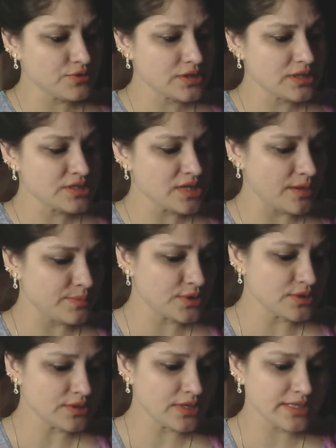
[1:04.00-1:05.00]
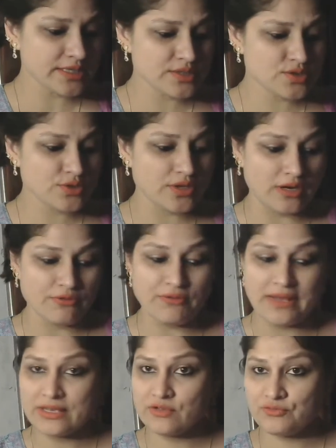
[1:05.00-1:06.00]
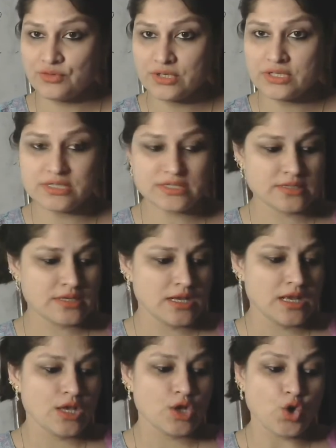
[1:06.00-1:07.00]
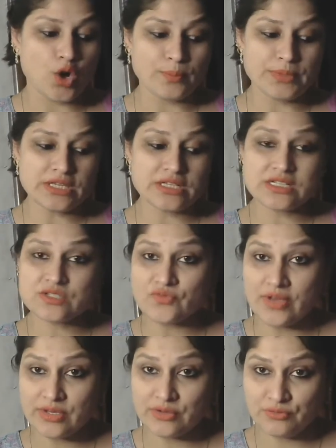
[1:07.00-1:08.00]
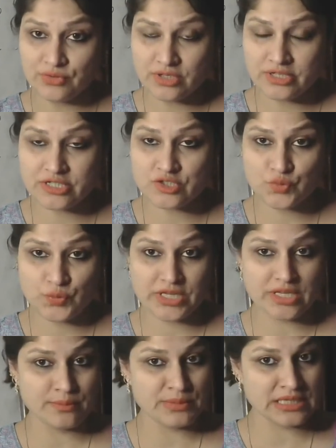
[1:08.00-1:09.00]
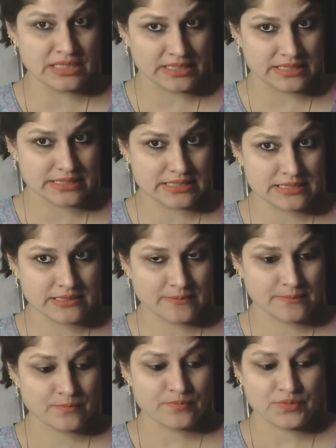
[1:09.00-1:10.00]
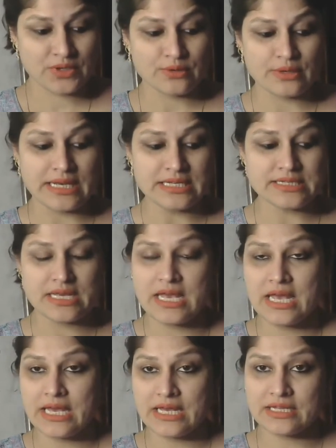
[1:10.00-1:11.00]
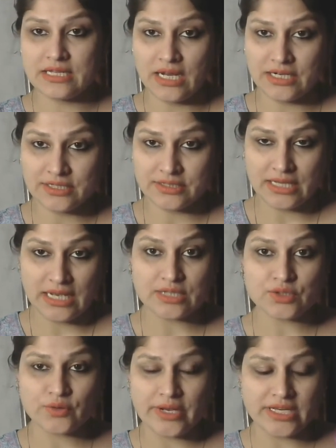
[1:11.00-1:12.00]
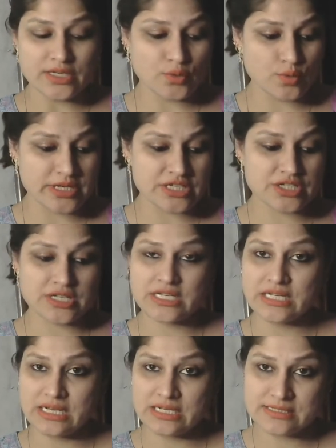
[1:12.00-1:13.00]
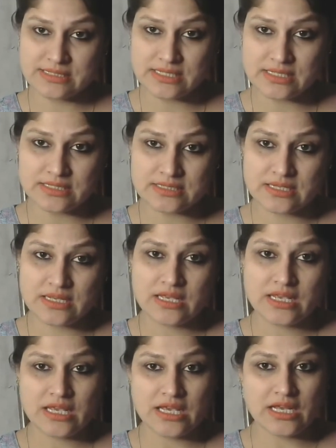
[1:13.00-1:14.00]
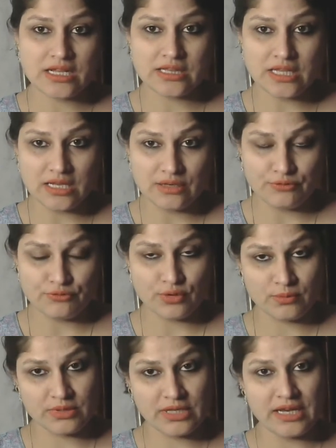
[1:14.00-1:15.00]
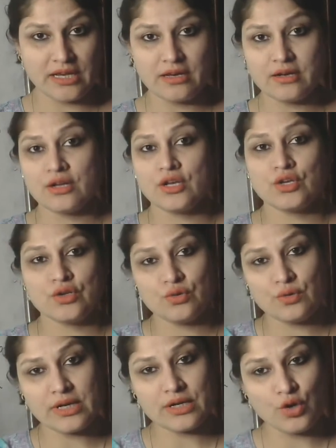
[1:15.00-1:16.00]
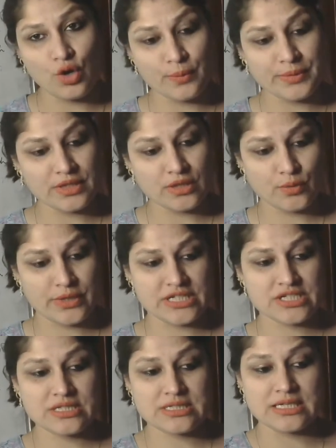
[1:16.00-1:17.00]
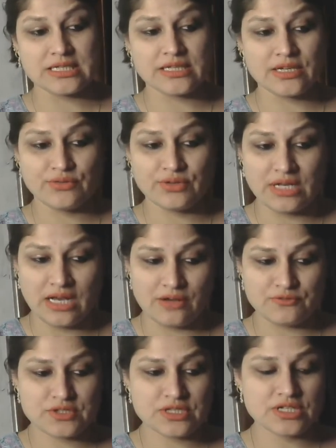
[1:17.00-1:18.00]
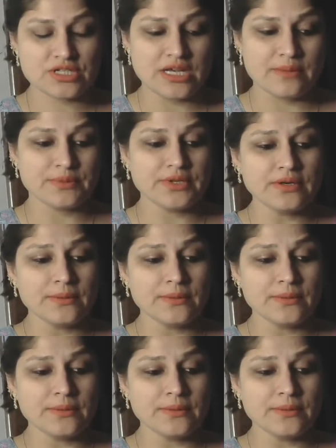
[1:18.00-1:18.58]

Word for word: the chapter I think so there are five words copy these five words with the meanings right and under that write question and answers and then from there you can copy the questions that are given after the chapter